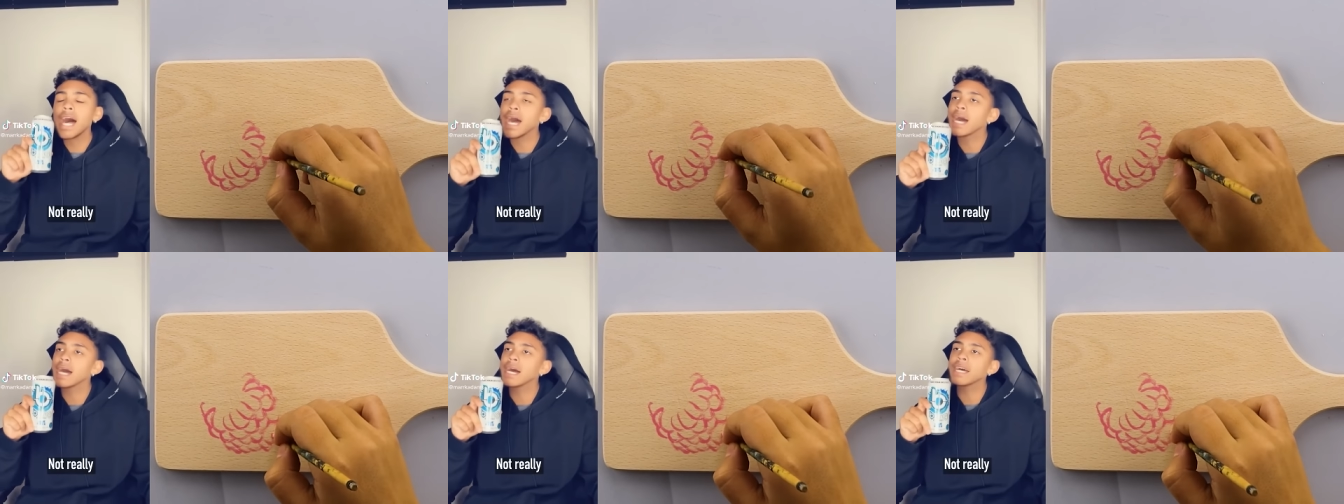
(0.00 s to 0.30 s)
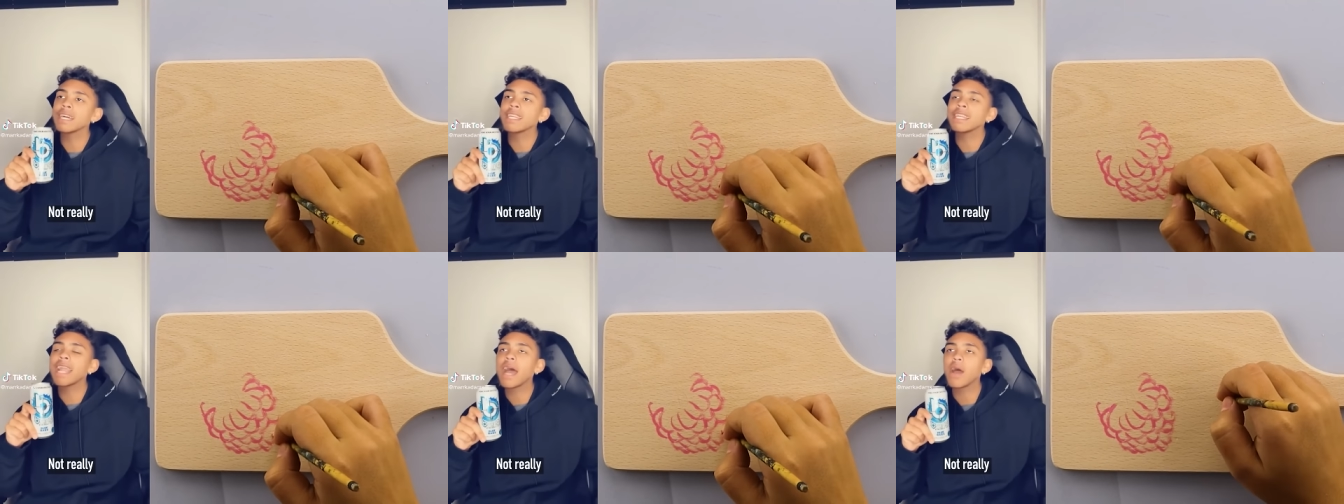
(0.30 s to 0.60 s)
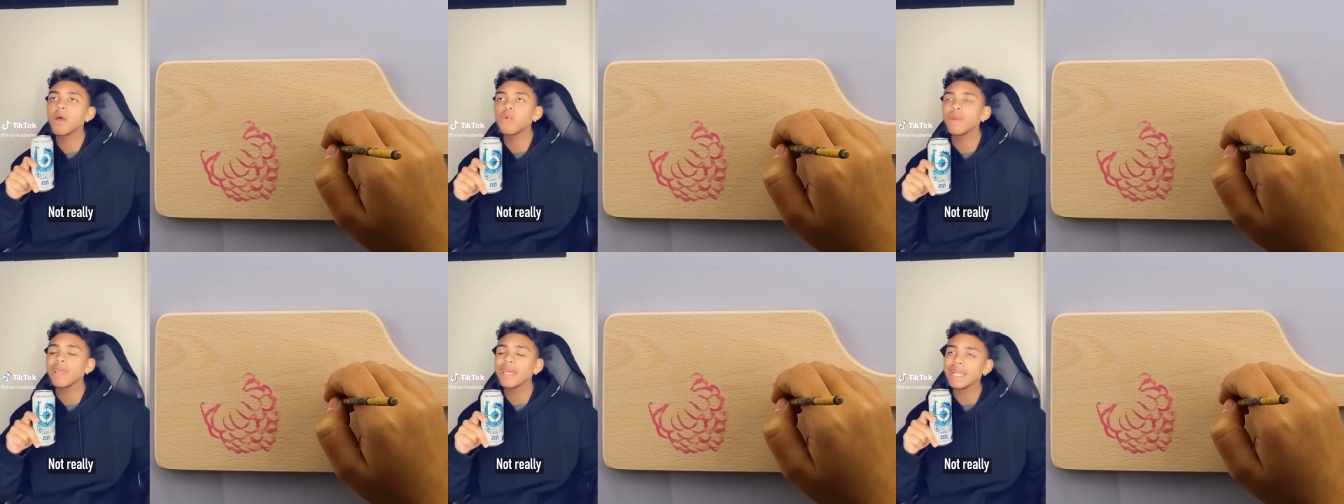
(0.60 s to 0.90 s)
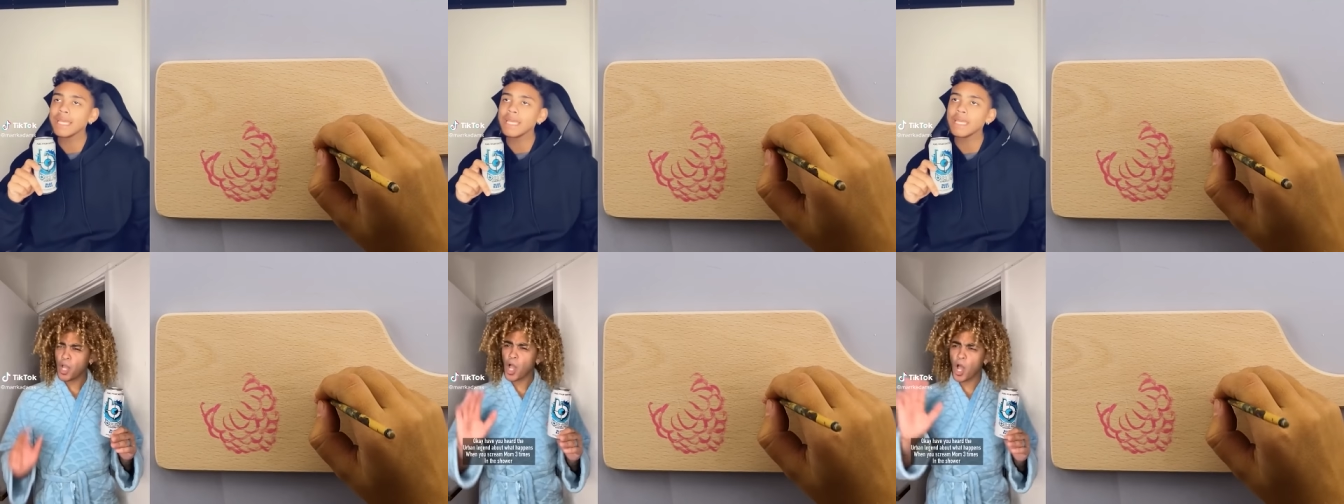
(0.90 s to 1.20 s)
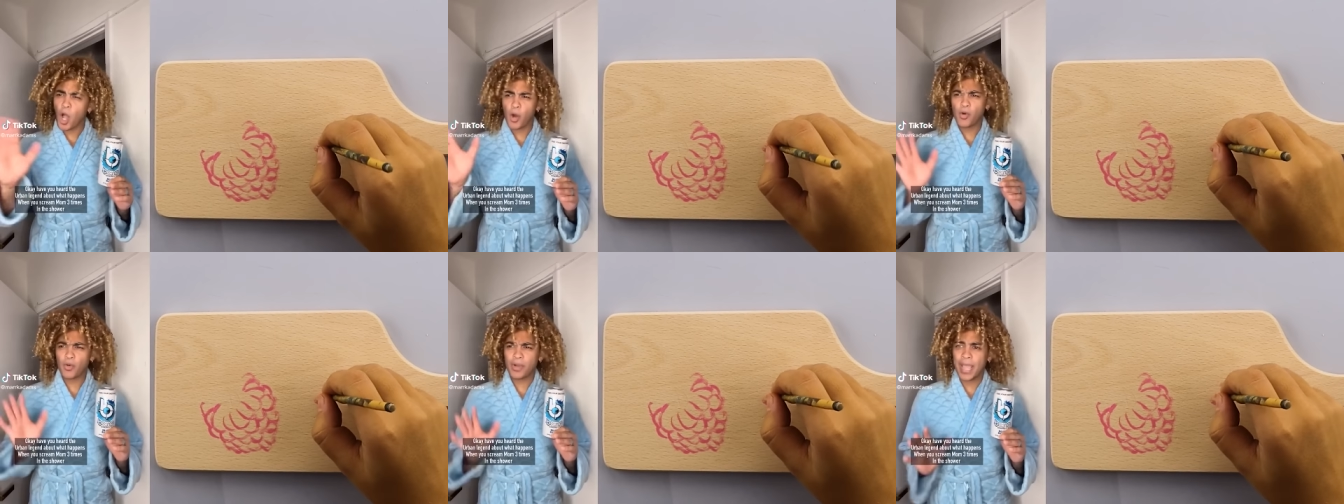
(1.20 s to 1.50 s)
Ah, uh, not
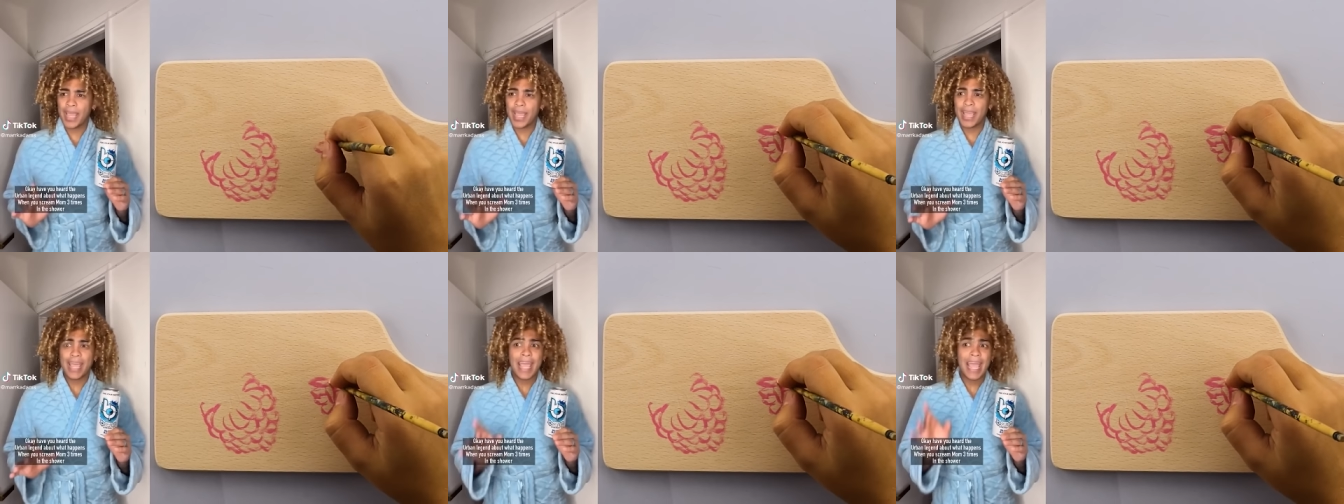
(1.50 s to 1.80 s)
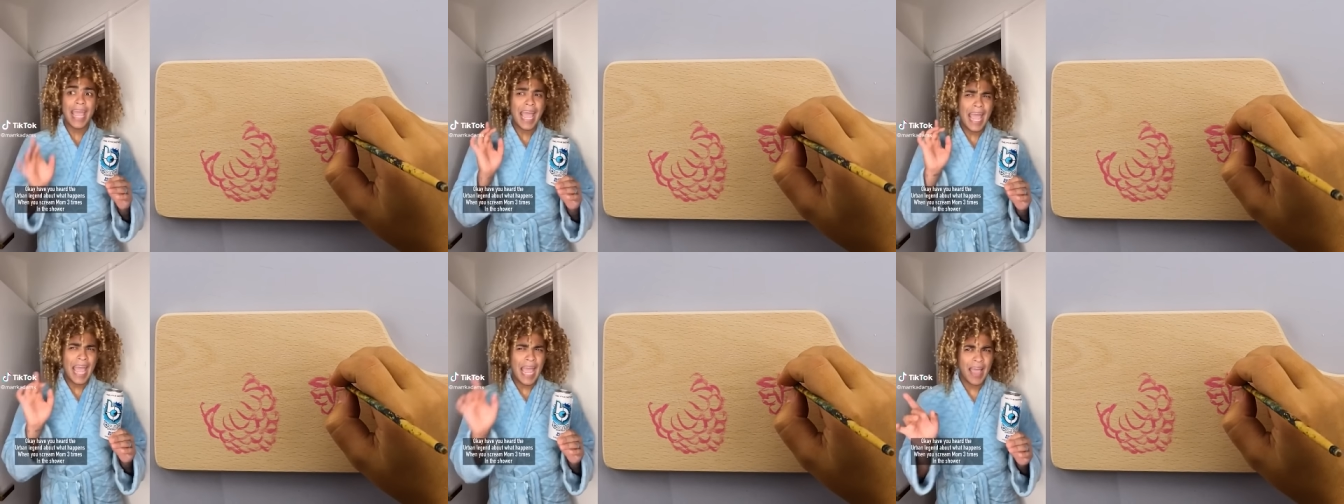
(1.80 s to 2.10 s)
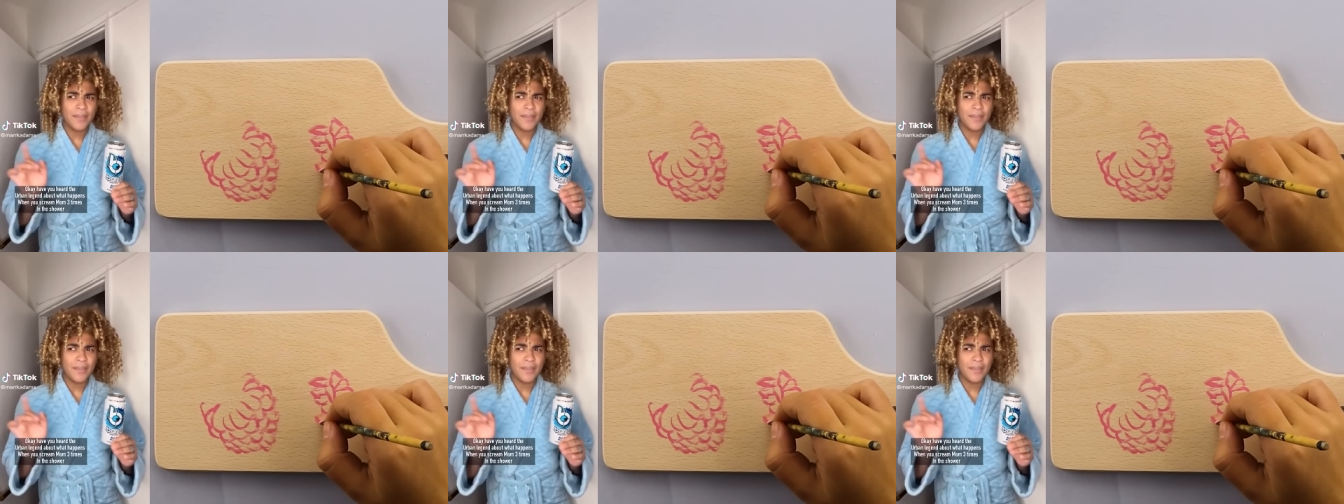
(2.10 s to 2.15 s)
really. Okay,